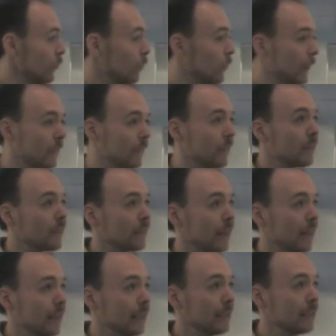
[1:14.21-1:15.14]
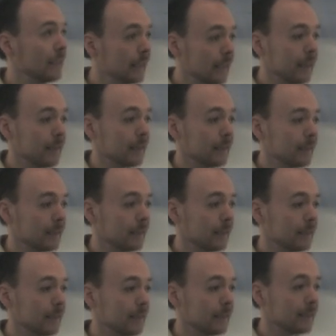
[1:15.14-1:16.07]
with the idea
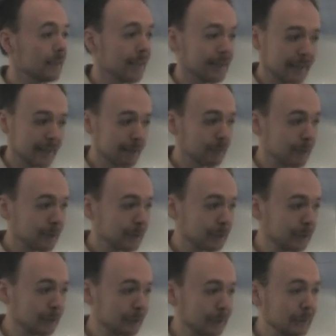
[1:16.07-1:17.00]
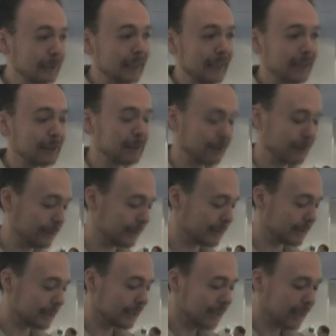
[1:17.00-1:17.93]
that I wanted to get
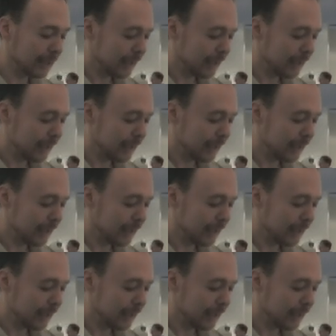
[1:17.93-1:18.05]
across.